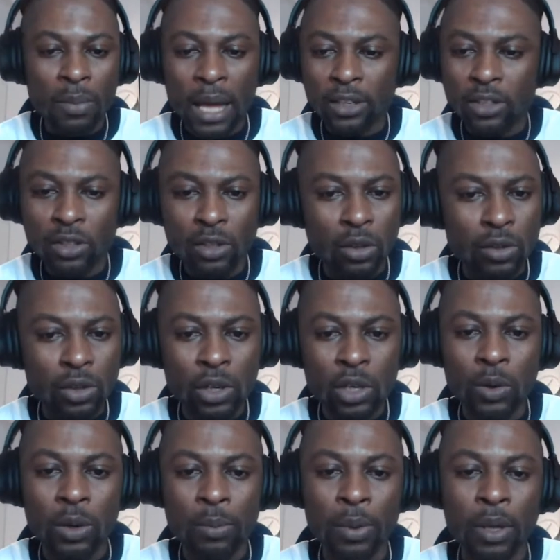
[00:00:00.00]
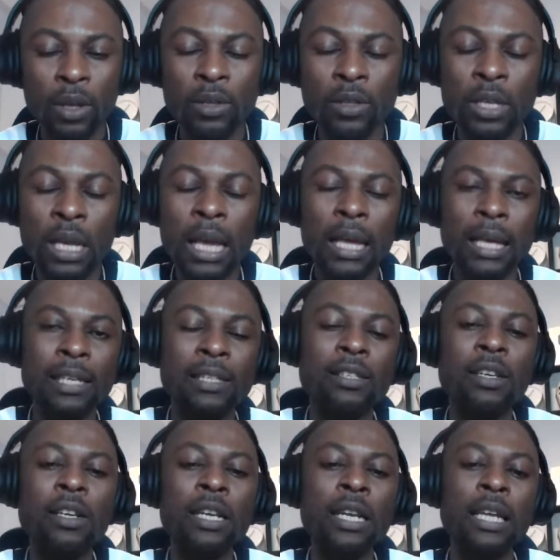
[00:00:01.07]
just continue doing because it's
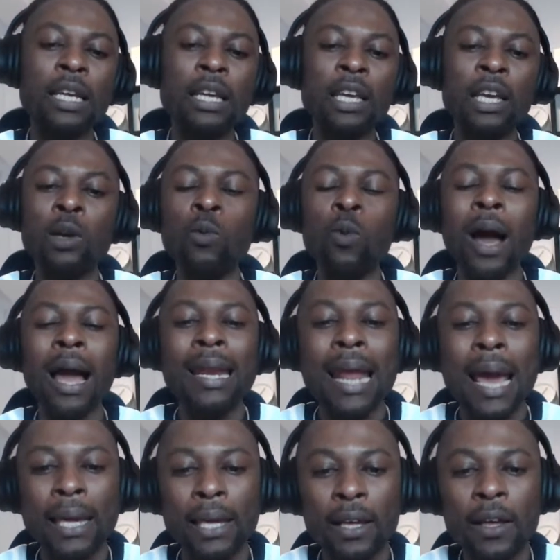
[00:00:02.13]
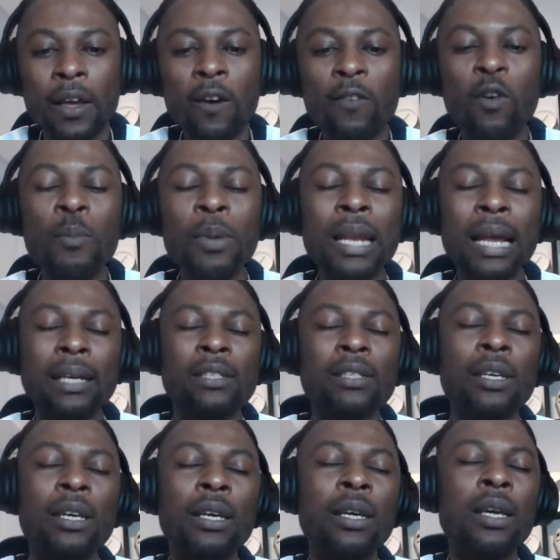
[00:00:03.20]
still in what I like. For me, like I
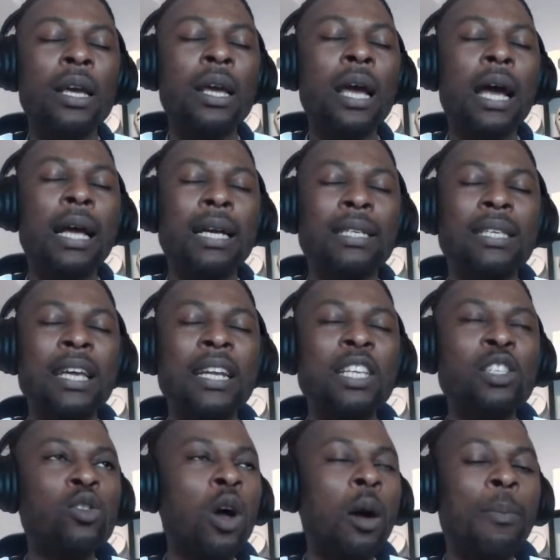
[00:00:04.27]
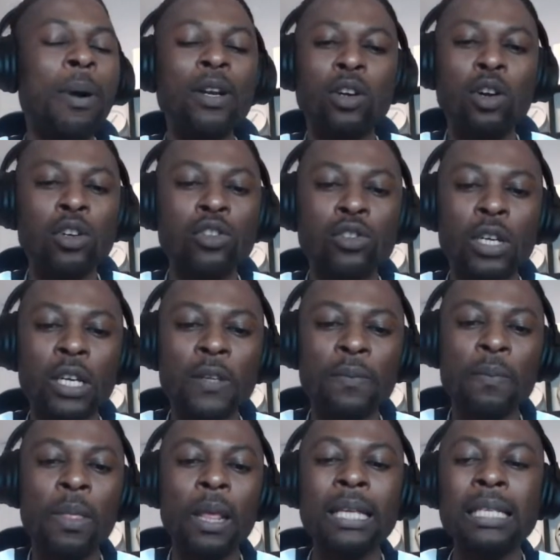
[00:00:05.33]
said, it's not about the country;
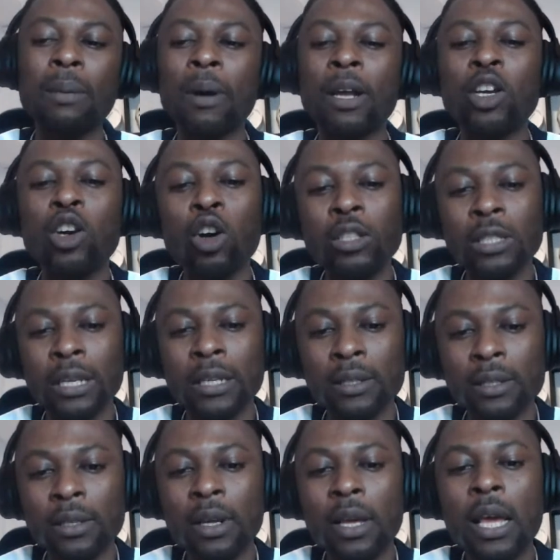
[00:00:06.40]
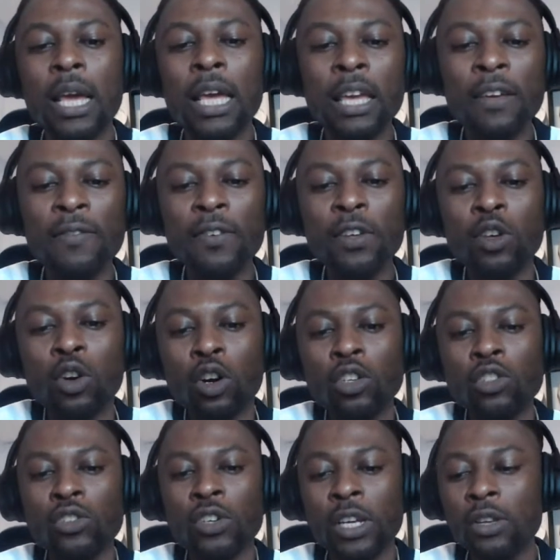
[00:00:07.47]
it's about the content. If in your
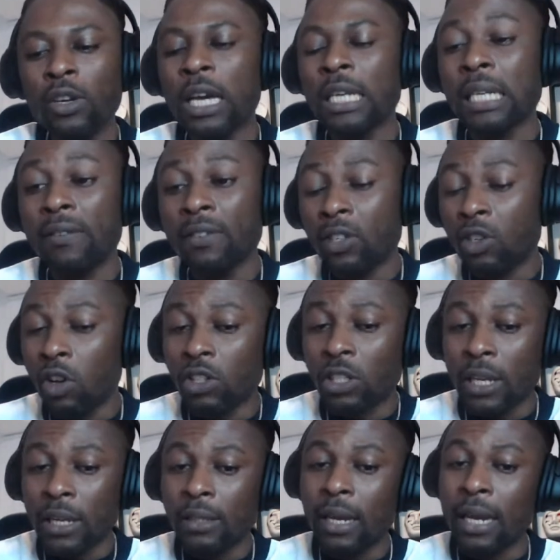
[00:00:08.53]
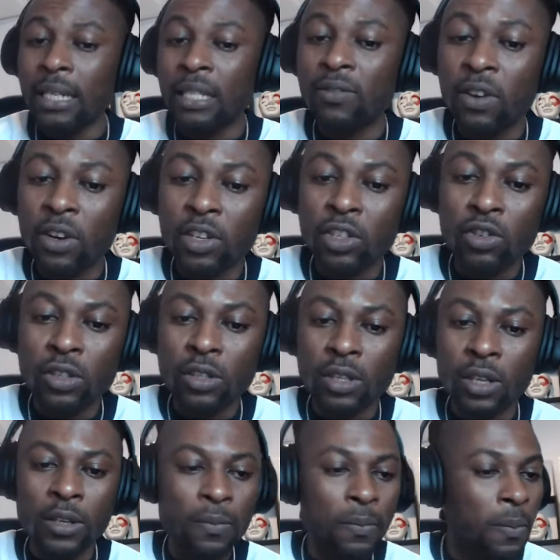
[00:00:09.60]
country you guys have this content and it's very
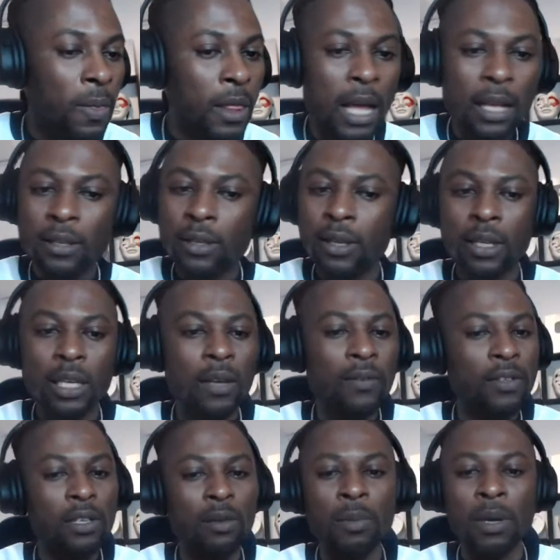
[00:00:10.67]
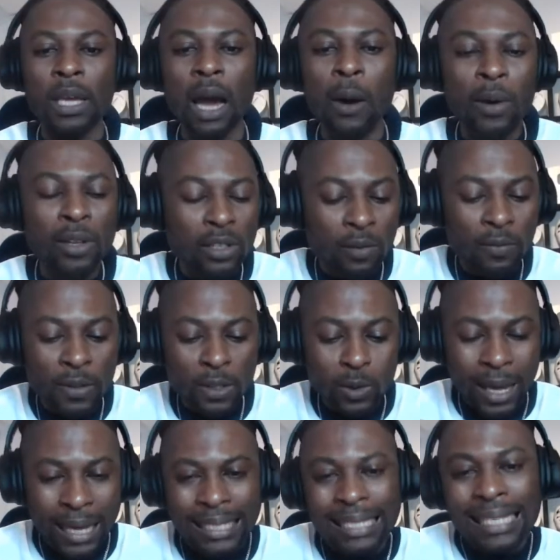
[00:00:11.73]
interesting, that's it. Give it to me. I want something to
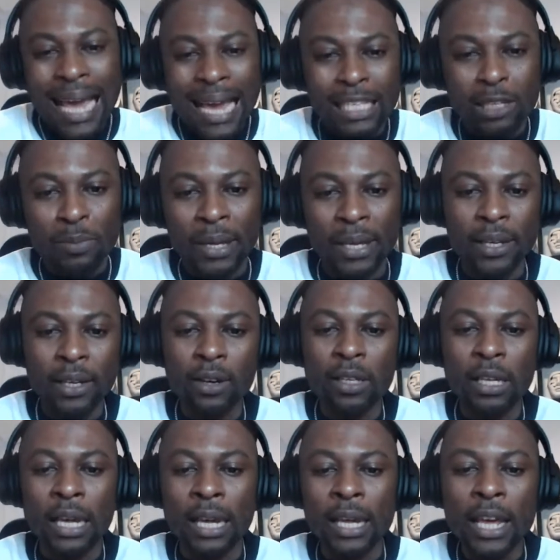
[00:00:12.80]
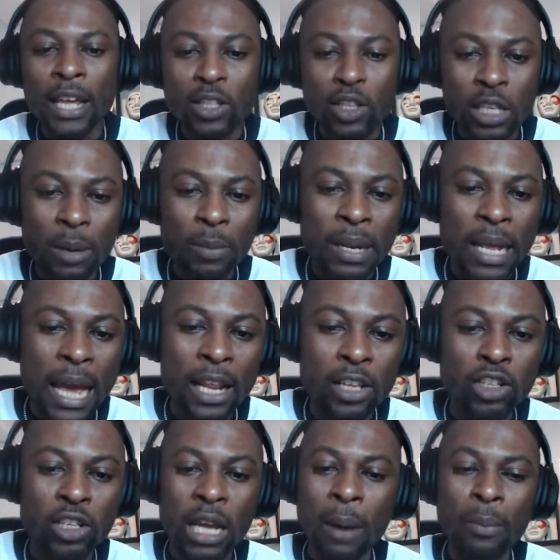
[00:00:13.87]
excite me, okay, to give me the
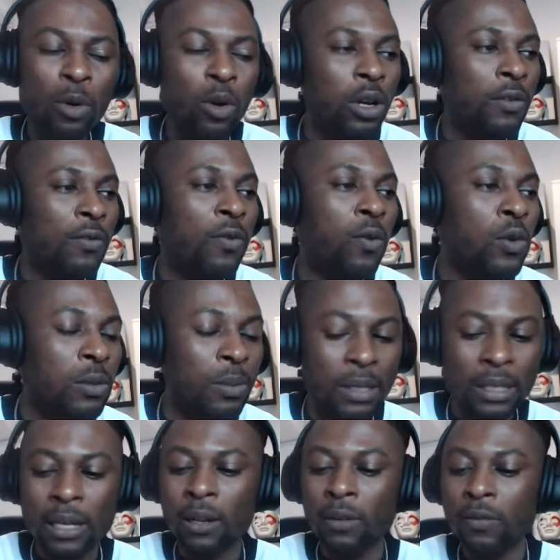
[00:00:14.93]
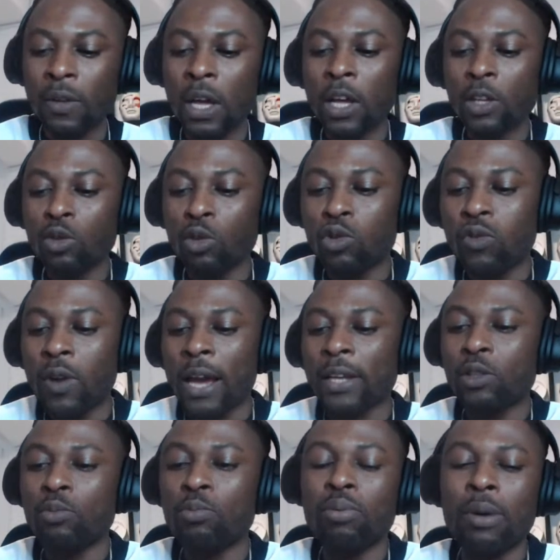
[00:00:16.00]
energy. I'm not gonna force myself to try
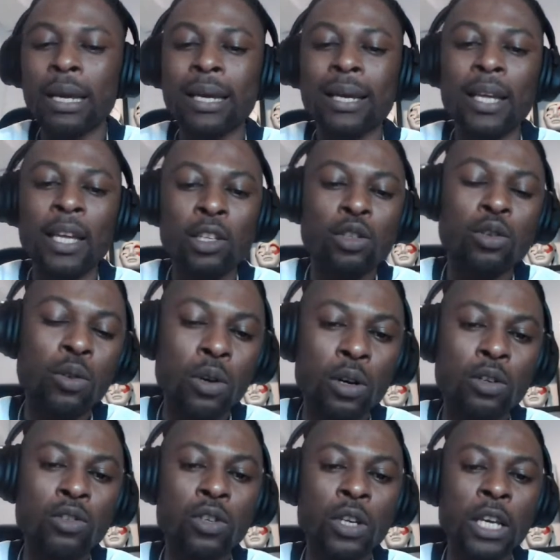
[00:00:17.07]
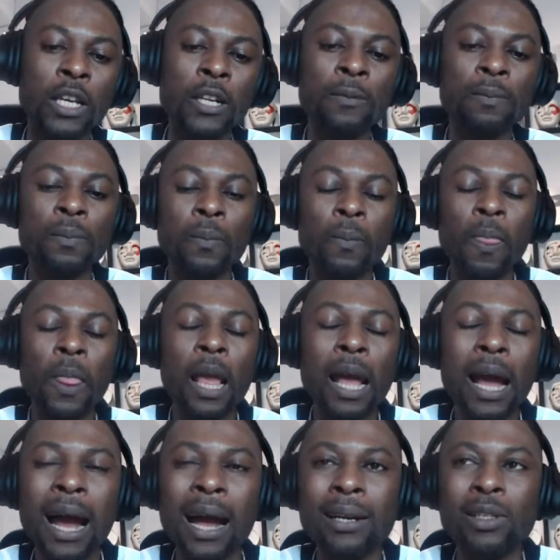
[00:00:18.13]
to break into a country,
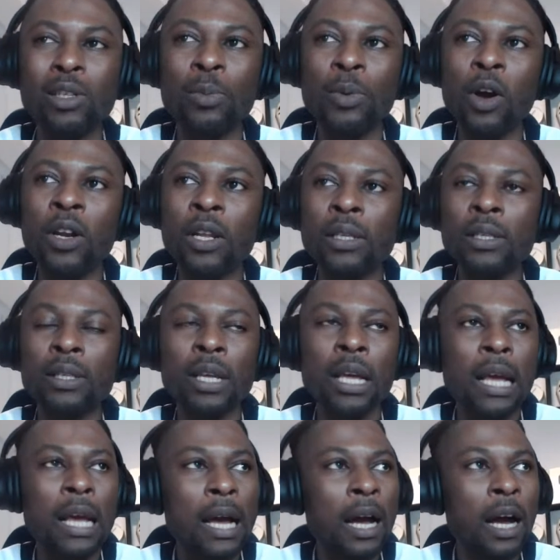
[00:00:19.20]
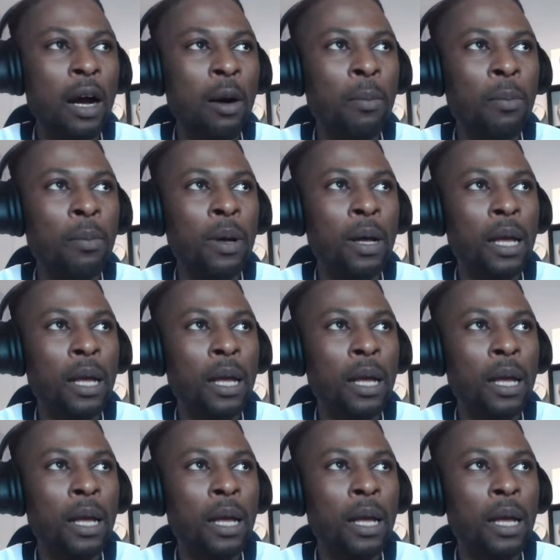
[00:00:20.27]
and to be honest, um,